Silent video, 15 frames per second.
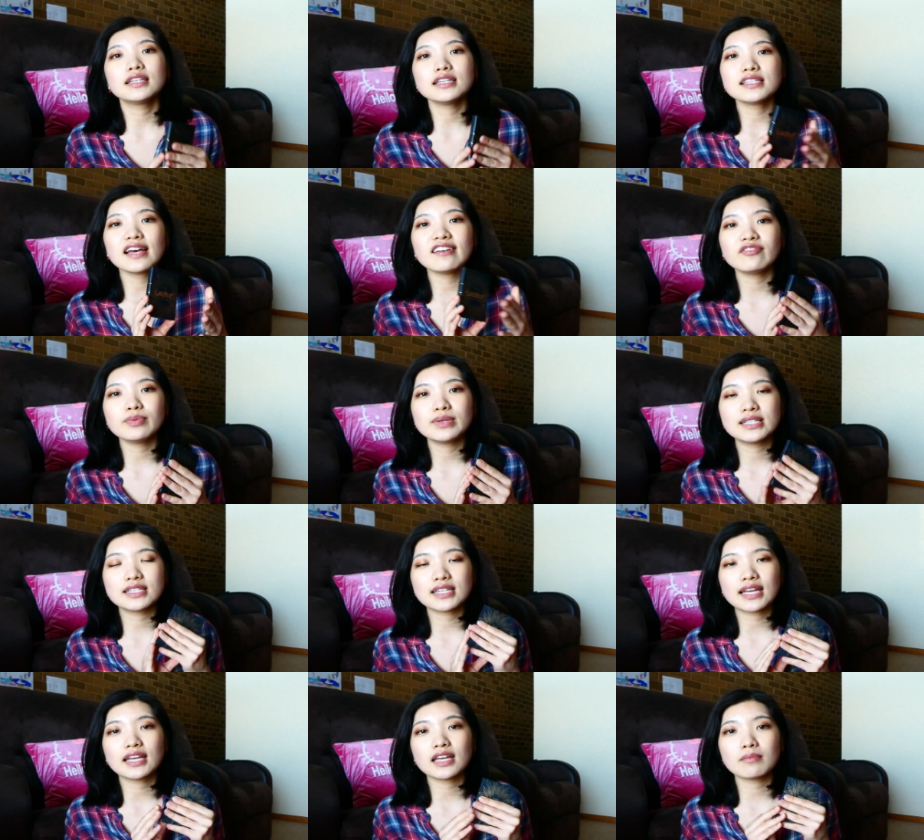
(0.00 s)
This has been
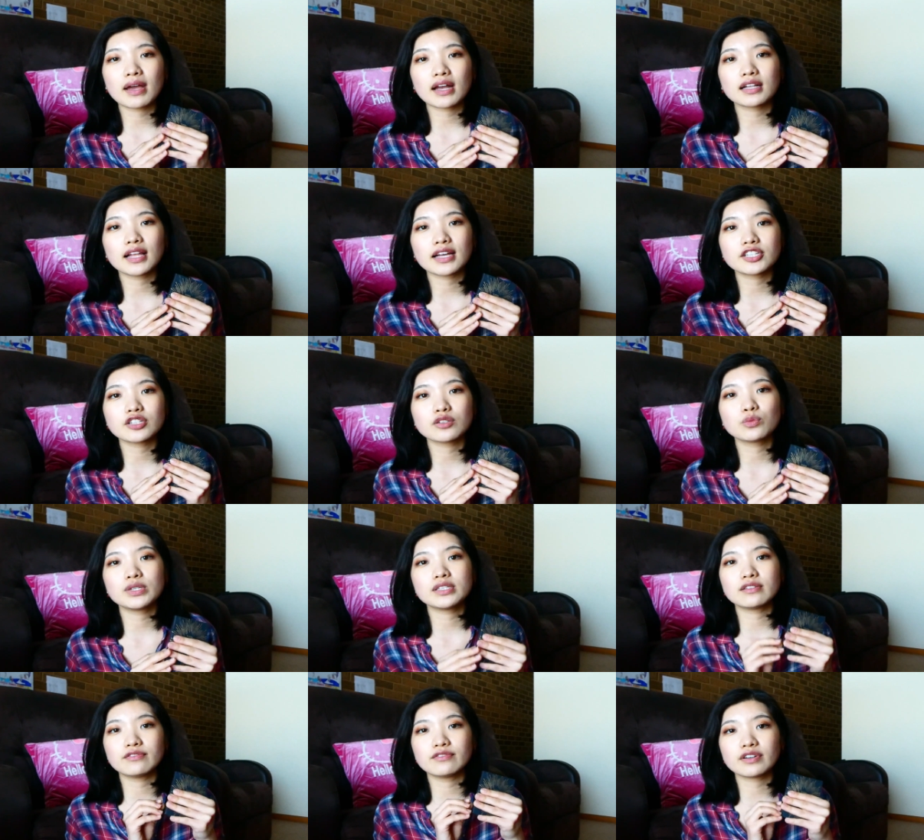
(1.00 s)
staying in my collection
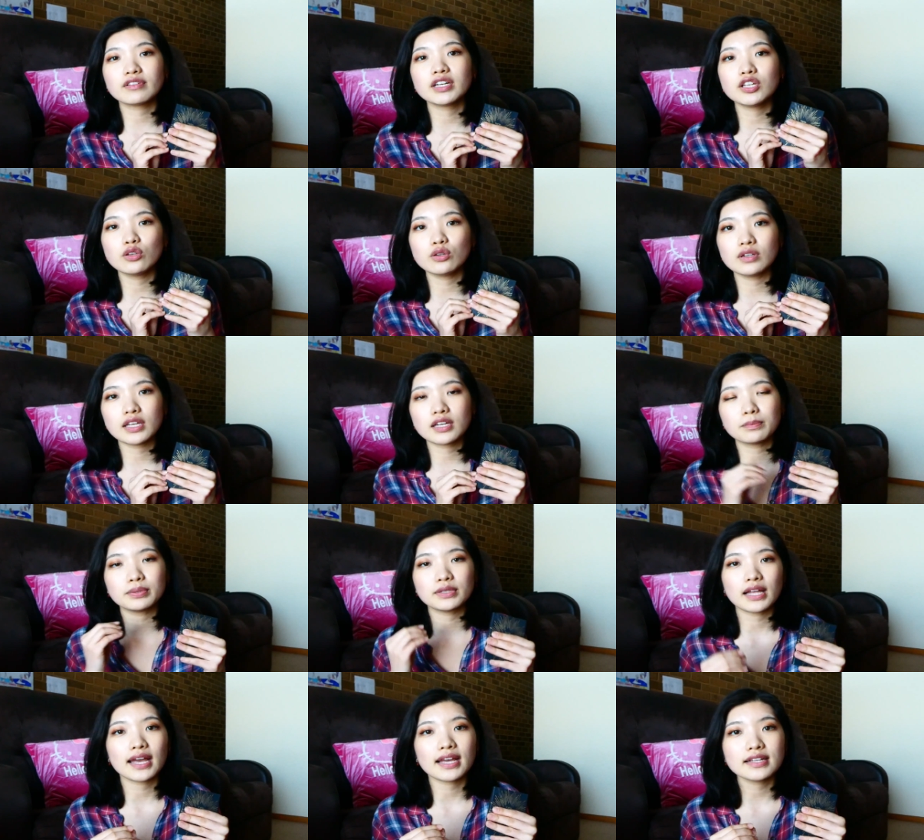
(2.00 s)
with a very unique
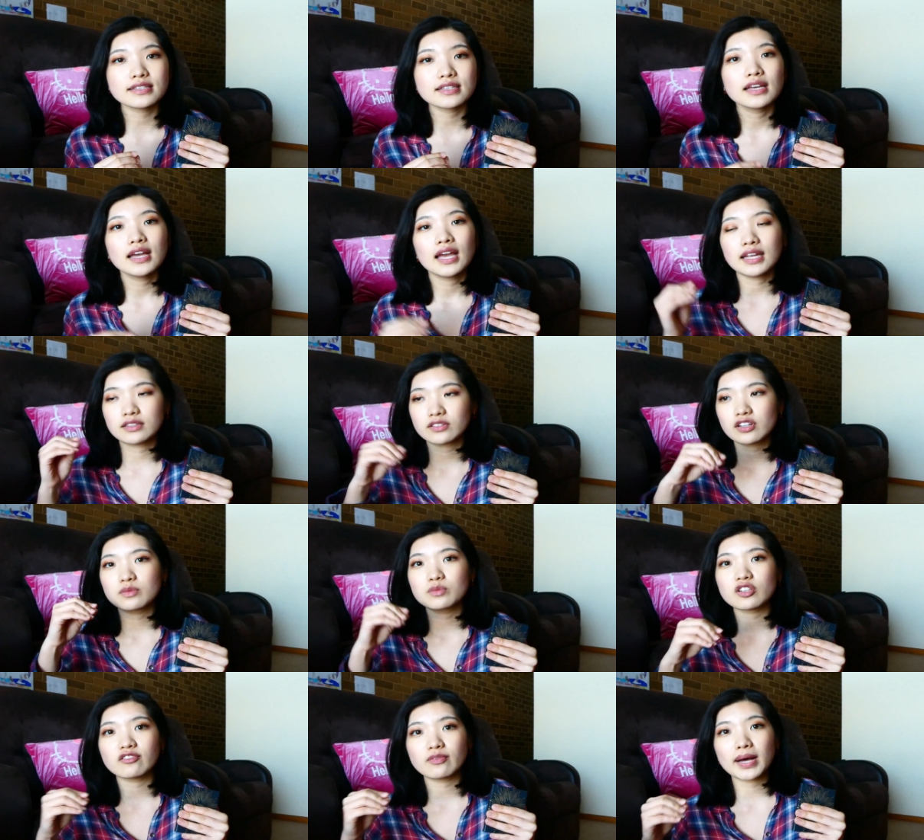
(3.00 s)
place in
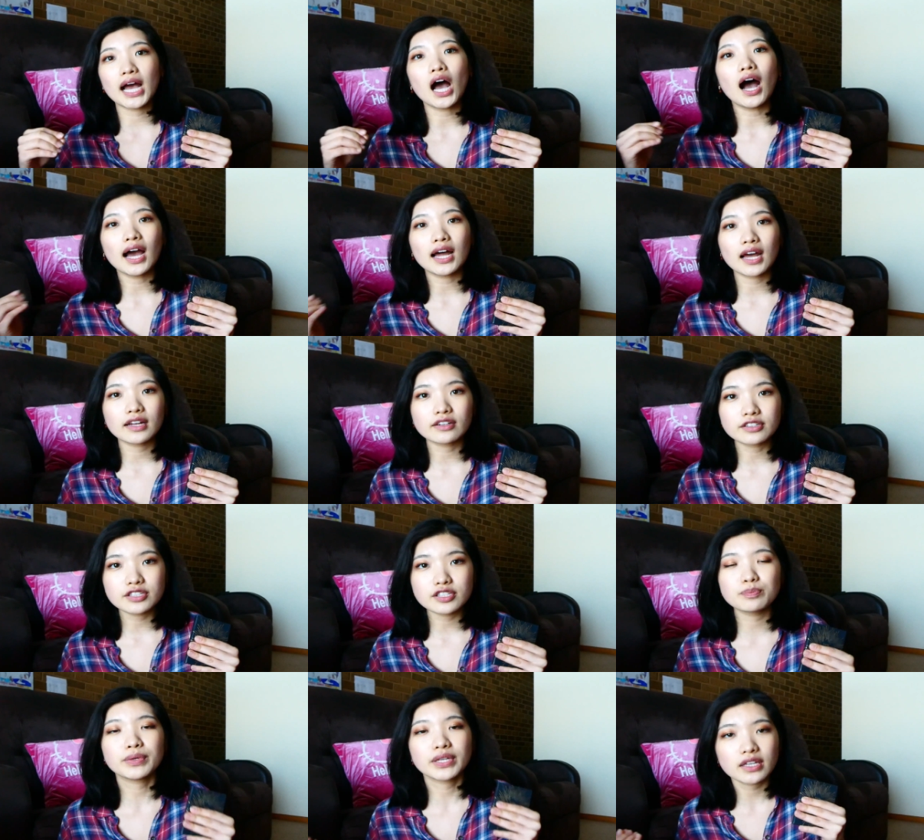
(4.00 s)
terms of my
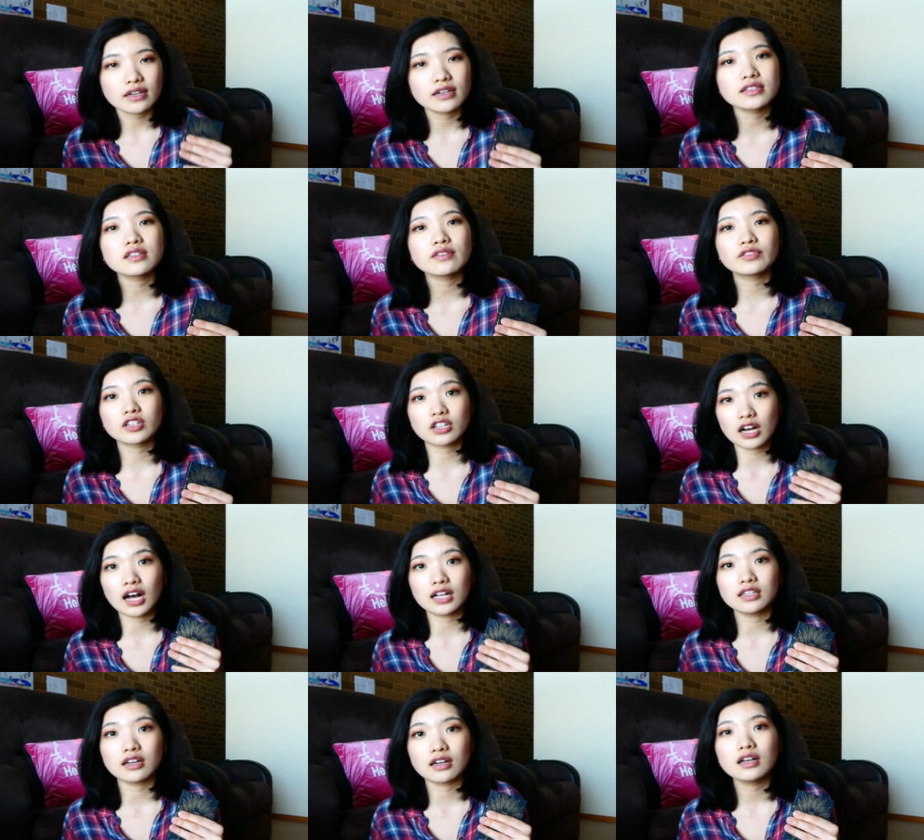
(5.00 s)
highlighters because of the
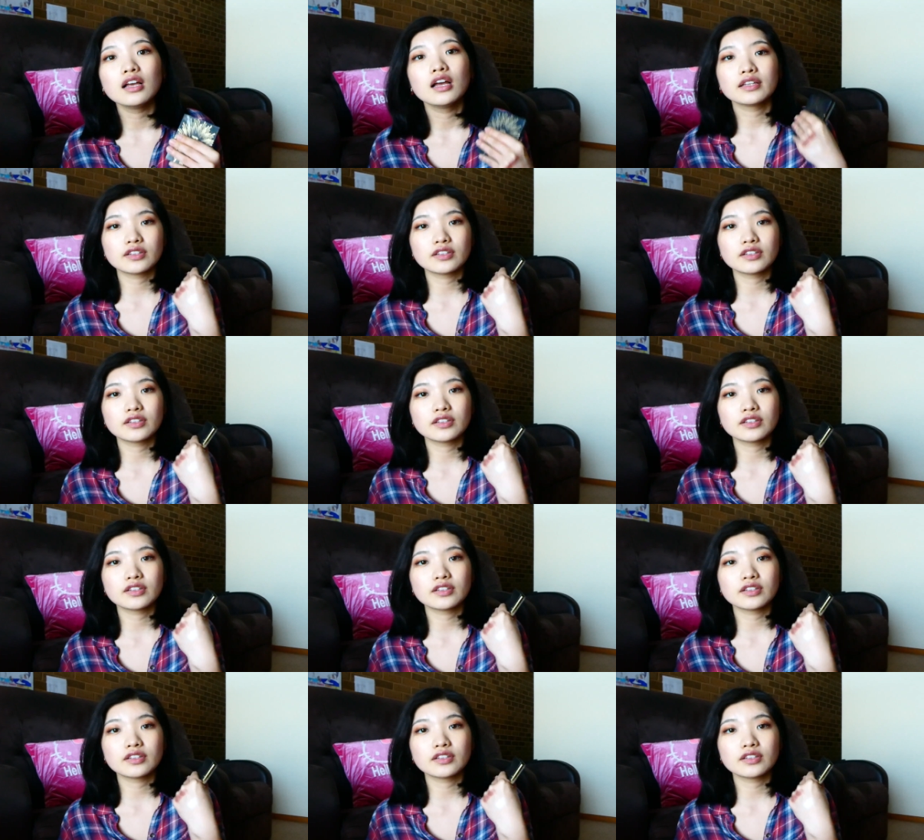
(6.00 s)
color.